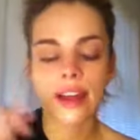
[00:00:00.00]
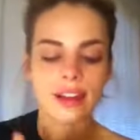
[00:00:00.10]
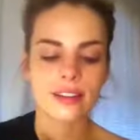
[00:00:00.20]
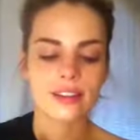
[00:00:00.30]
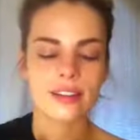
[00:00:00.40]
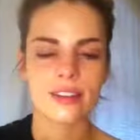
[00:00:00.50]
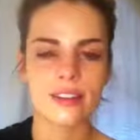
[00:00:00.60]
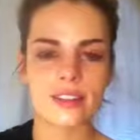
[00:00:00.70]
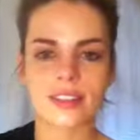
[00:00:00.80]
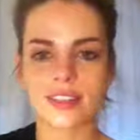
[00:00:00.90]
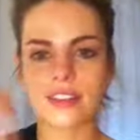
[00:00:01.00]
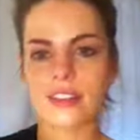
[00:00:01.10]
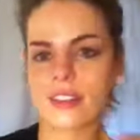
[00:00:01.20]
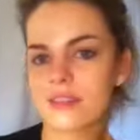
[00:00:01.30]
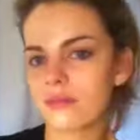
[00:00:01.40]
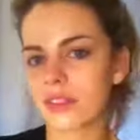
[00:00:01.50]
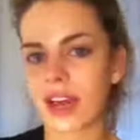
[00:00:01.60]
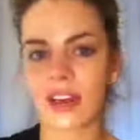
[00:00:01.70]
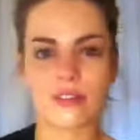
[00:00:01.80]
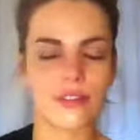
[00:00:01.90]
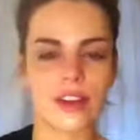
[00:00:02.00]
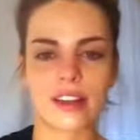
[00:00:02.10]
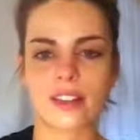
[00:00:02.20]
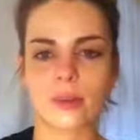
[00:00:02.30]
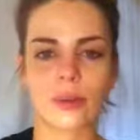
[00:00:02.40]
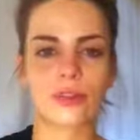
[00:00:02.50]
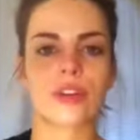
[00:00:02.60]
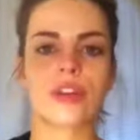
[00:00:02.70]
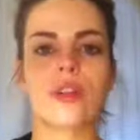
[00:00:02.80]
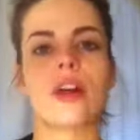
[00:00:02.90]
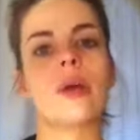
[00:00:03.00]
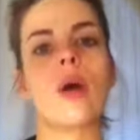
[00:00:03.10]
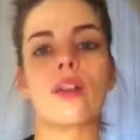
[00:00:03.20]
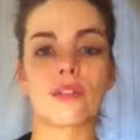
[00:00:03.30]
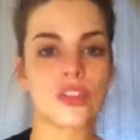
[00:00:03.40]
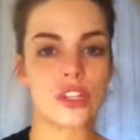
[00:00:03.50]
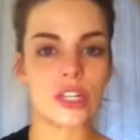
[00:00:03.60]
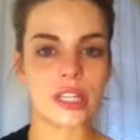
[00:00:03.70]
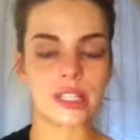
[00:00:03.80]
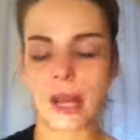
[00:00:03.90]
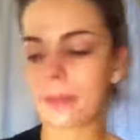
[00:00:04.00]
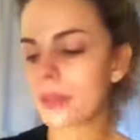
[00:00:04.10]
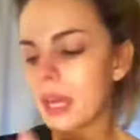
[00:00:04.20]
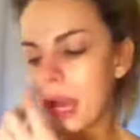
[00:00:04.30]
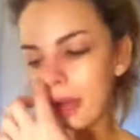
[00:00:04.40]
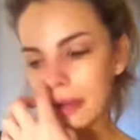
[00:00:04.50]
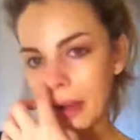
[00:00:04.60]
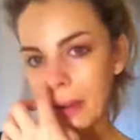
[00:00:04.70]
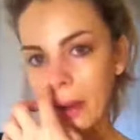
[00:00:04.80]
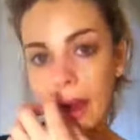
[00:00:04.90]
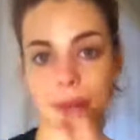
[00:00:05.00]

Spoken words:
And this is kind of like the perfect glow that I want for during the day. Now,